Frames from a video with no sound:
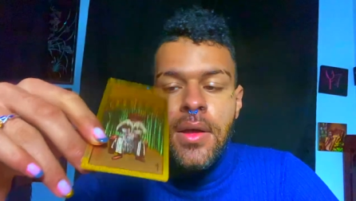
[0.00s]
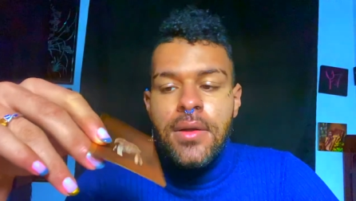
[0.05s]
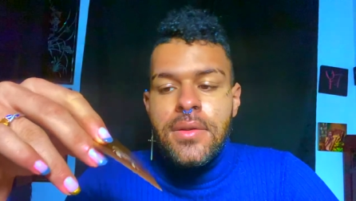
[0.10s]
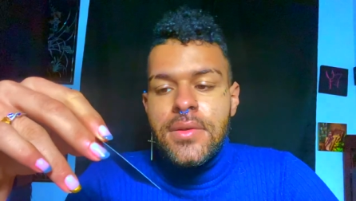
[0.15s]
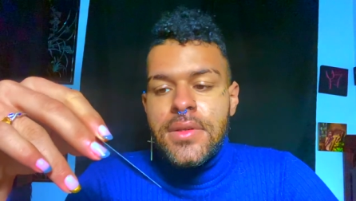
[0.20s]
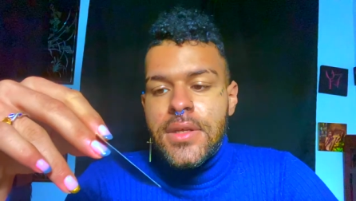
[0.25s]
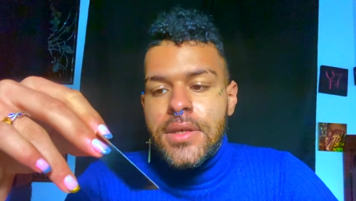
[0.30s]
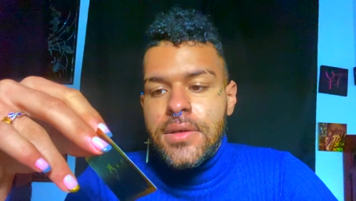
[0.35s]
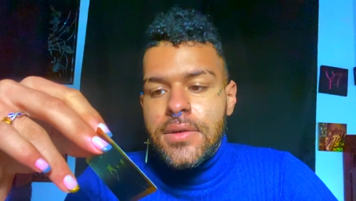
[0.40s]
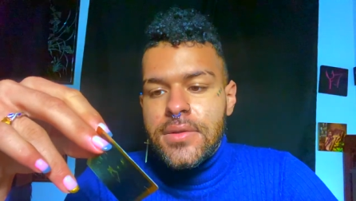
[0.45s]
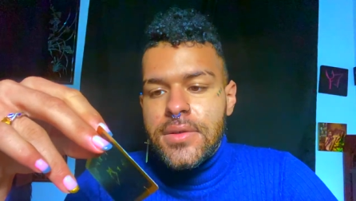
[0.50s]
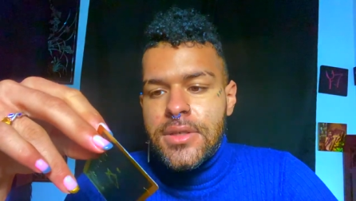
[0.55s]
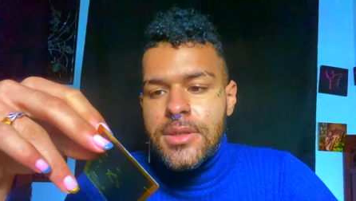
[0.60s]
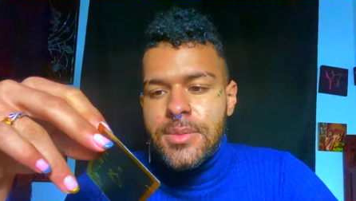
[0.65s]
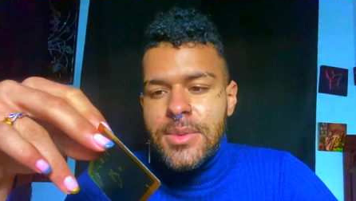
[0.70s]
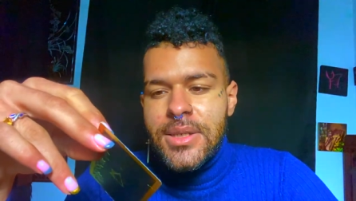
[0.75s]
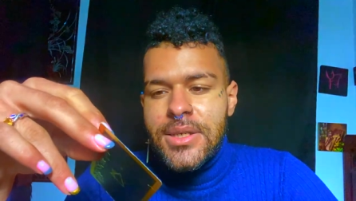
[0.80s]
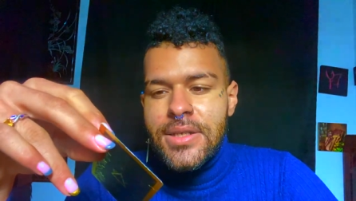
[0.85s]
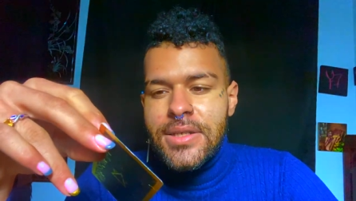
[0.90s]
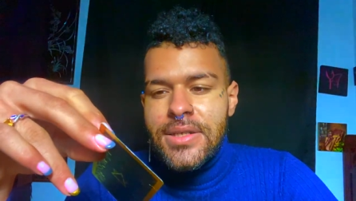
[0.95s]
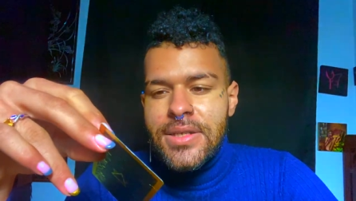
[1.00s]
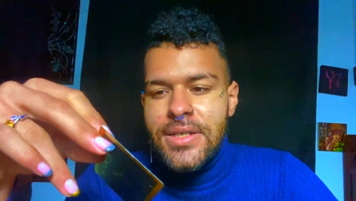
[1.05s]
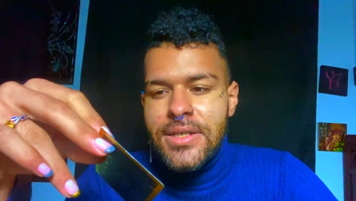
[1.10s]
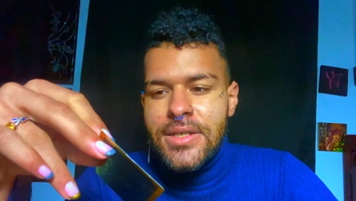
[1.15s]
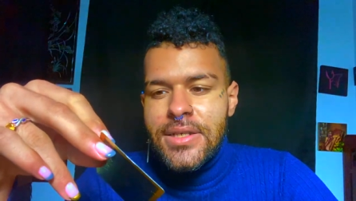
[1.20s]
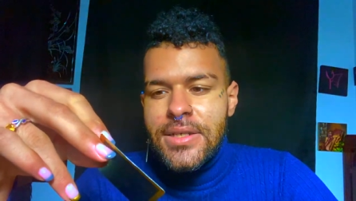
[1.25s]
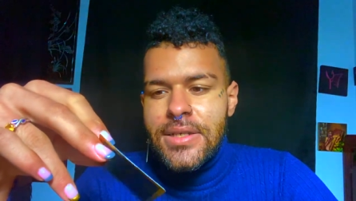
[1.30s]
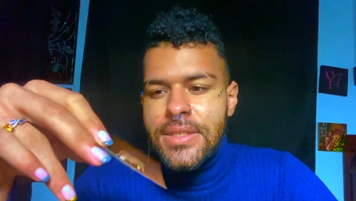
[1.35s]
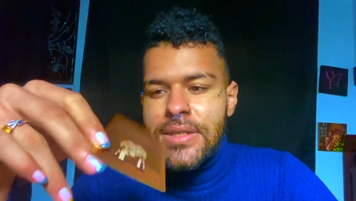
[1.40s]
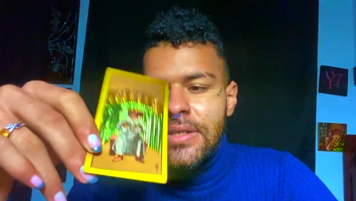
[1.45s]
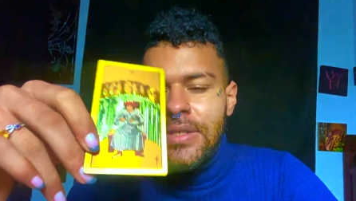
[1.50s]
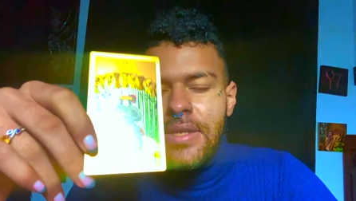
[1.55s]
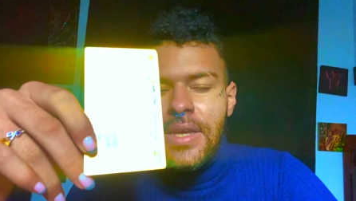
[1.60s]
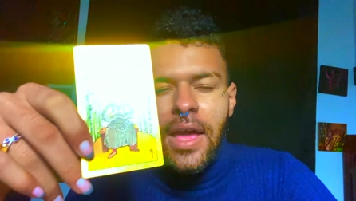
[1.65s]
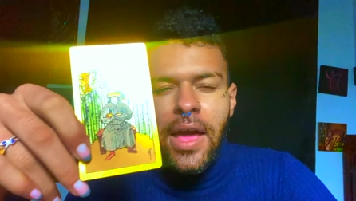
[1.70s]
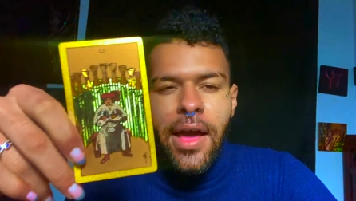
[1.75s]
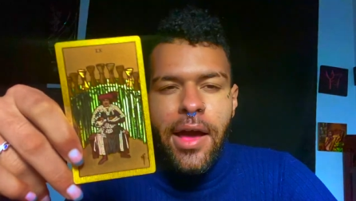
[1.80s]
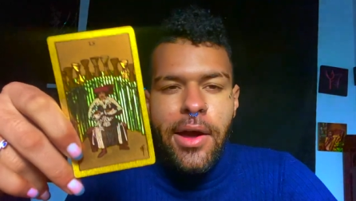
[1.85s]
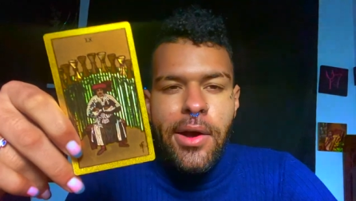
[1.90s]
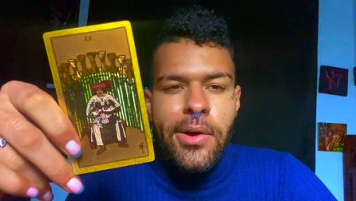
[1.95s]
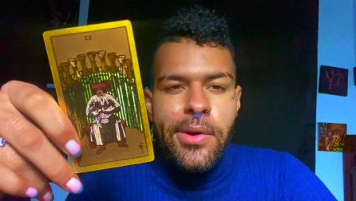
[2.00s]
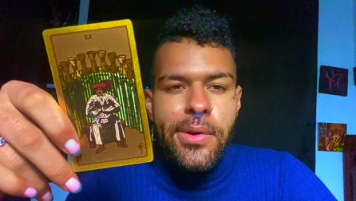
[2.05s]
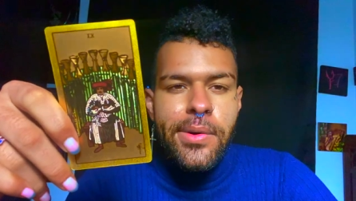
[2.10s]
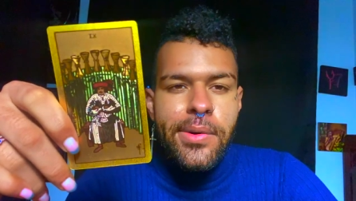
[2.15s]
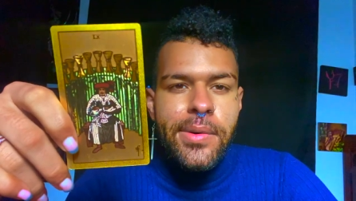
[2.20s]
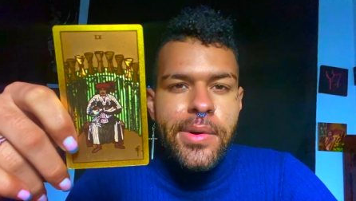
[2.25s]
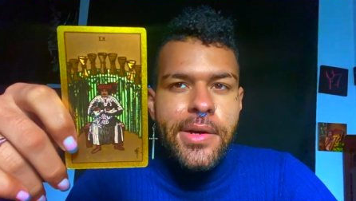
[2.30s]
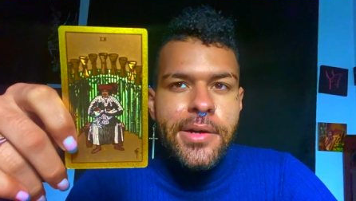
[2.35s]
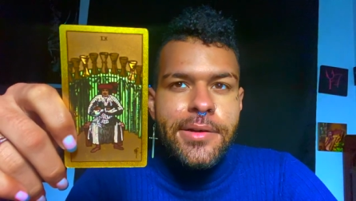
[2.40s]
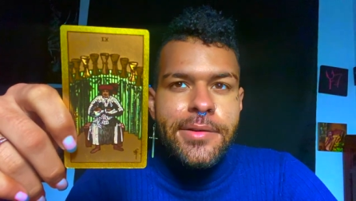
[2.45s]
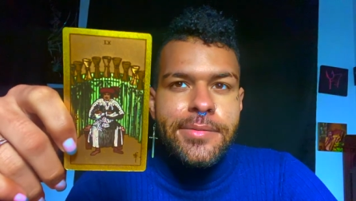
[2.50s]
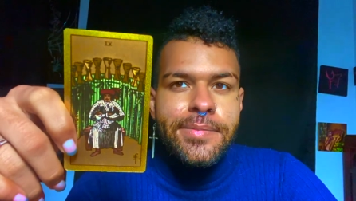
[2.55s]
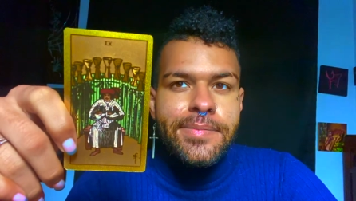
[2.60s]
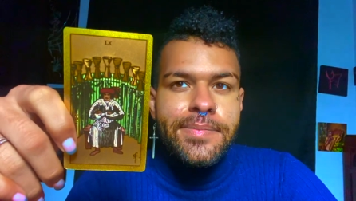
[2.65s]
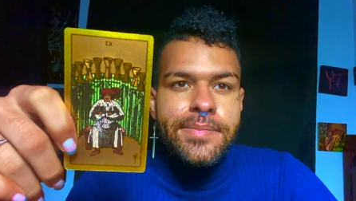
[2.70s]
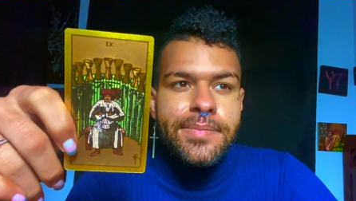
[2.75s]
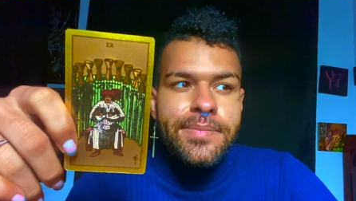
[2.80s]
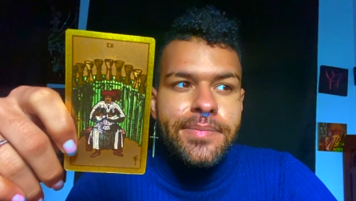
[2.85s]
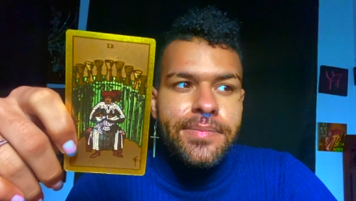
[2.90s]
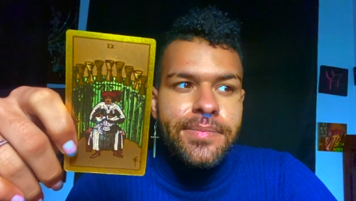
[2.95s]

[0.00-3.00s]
Leo, just because they just see how um,